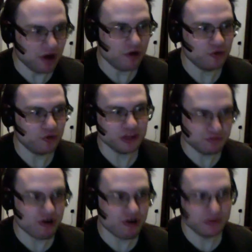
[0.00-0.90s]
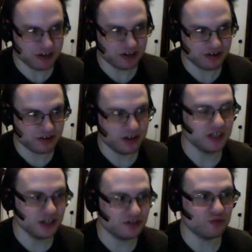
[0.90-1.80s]
when they brought them here, they
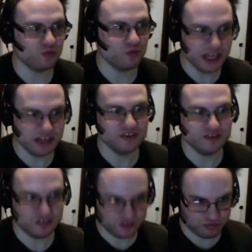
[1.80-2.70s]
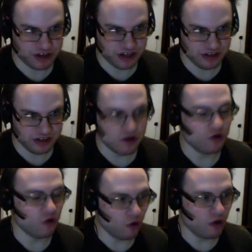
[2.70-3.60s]
either weakened the spring
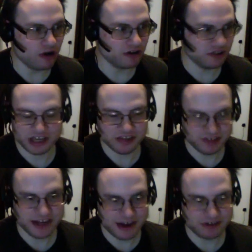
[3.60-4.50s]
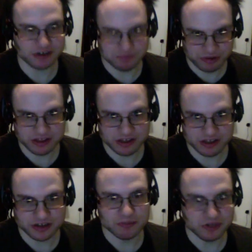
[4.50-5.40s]
or take it out completely,
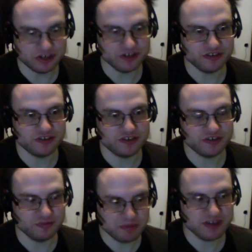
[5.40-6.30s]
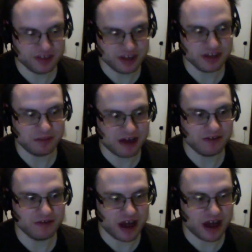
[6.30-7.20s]
because there was a big thing about
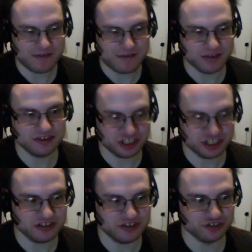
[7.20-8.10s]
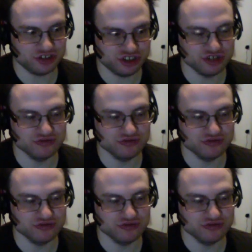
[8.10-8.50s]
not having the shit shoot.